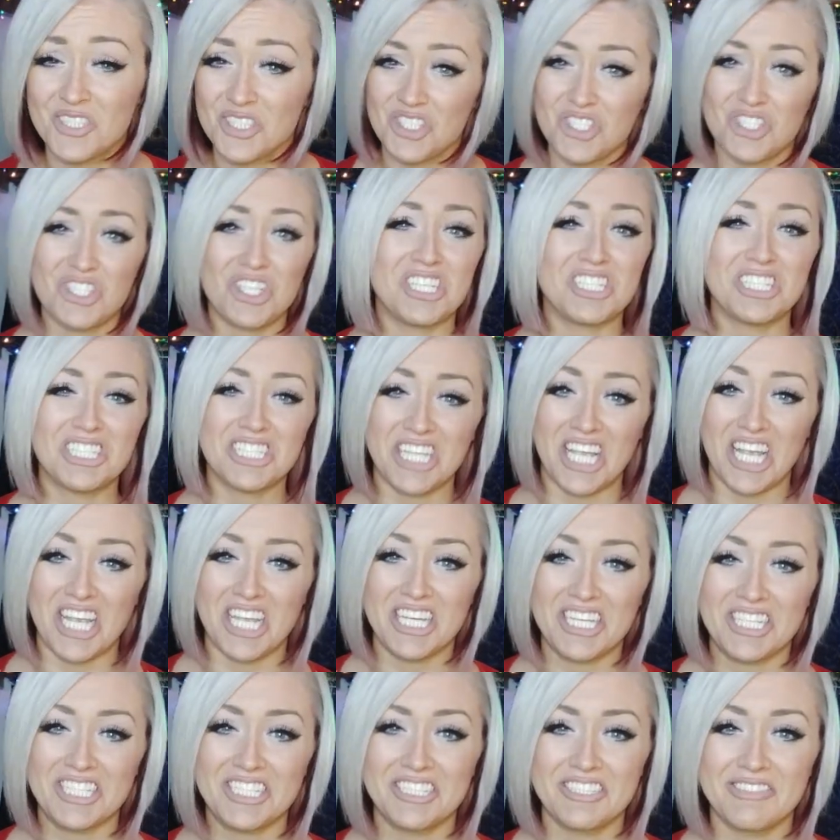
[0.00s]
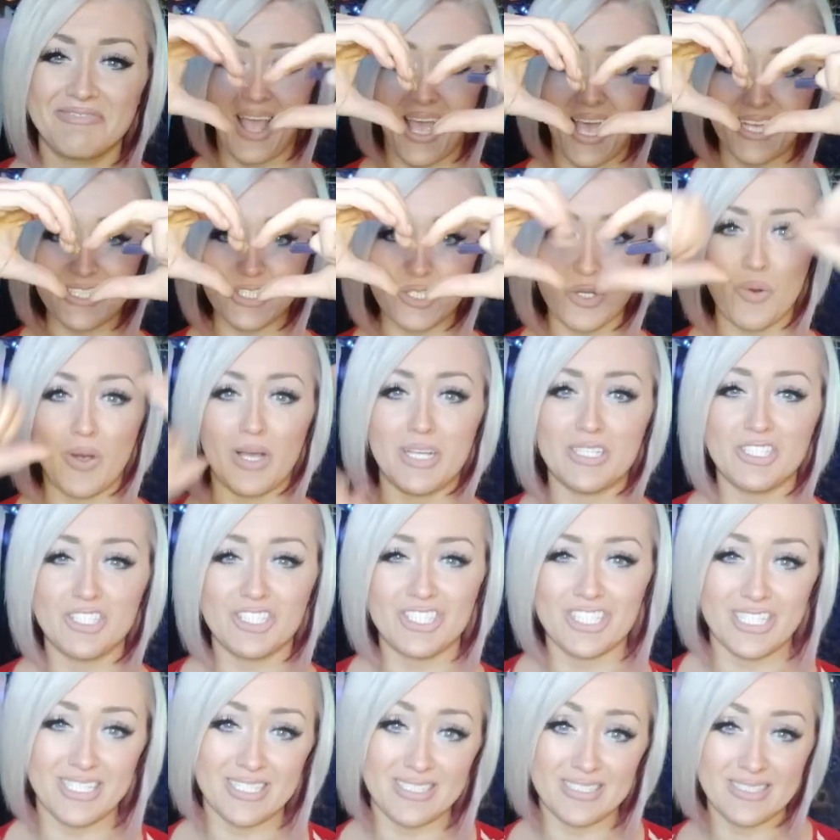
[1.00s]
Just saying. Ask
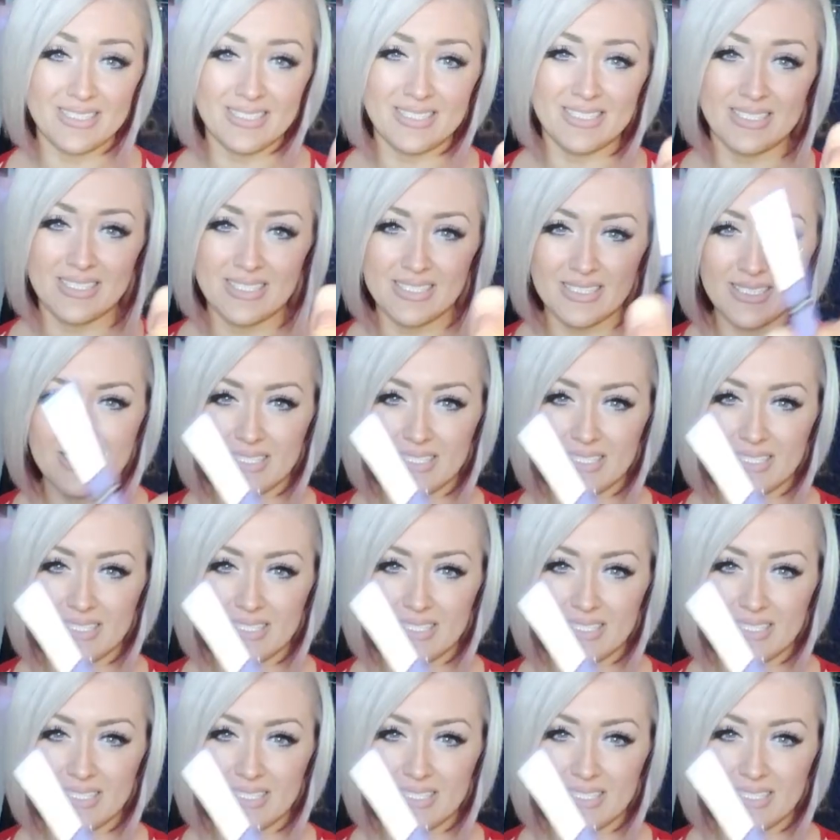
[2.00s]
questions,